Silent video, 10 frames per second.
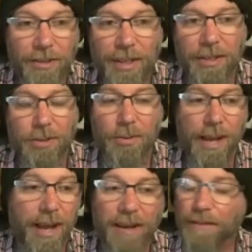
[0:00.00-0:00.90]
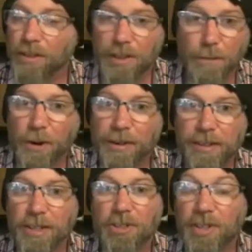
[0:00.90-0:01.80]
You need to have the sparring
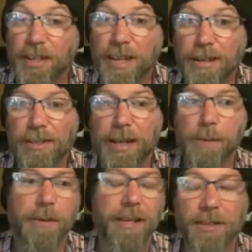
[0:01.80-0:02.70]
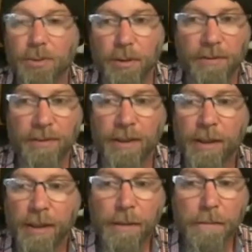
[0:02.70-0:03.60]
sessions on the outside where they can sort of
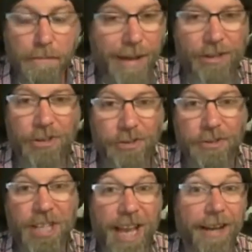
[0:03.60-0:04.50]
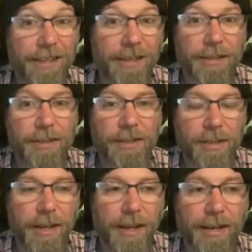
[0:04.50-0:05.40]
measure their tactics
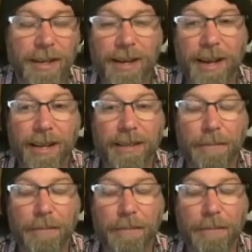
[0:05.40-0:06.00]
and get at it.